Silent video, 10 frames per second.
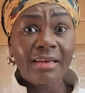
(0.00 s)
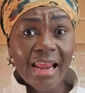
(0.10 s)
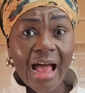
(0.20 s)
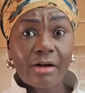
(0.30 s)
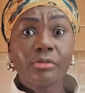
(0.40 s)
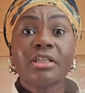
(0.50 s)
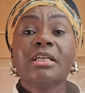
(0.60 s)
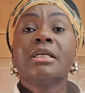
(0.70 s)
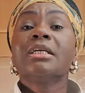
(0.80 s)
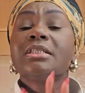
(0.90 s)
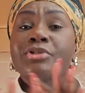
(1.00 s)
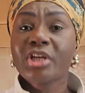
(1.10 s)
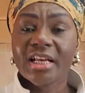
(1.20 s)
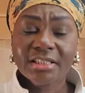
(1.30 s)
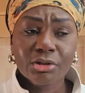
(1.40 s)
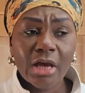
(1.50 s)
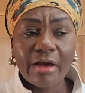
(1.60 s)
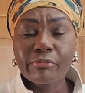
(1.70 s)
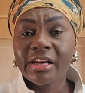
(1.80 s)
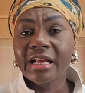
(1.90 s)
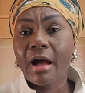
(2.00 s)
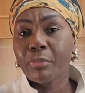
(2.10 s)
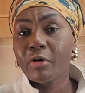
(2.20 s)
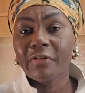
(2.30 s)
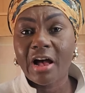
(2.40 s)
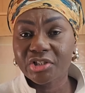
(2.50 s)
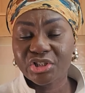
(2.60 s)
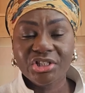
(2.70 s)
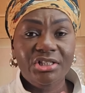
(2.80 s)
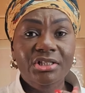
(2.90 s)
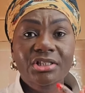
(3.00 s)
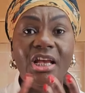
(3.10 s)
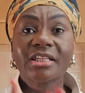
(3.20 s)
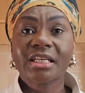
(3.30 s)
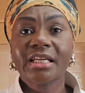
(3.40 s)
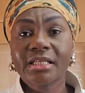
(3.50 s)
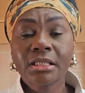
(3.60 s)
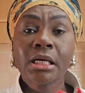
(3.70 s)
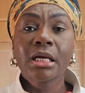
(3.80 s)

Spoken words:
Now, just a recap of our scheduling.